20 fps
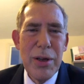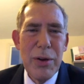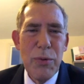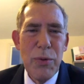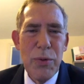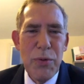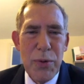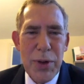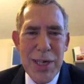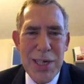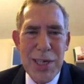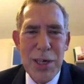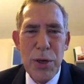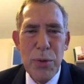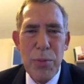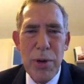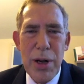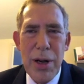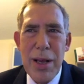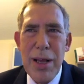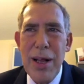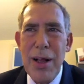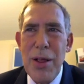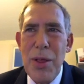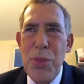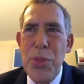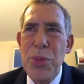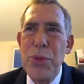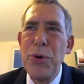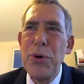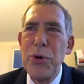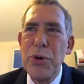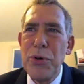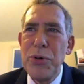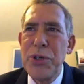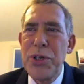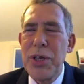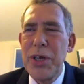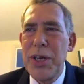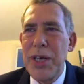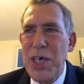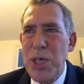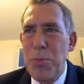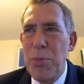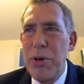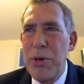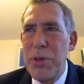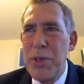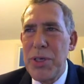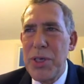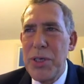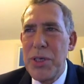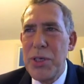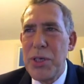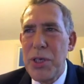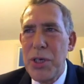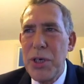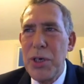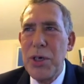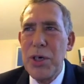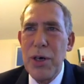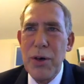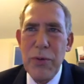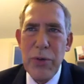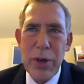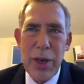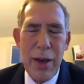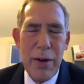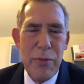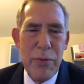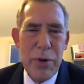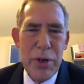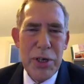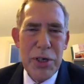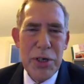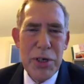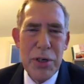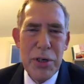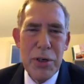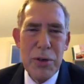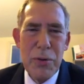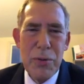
reflecting on my thoughts and experiences of the Cavendish,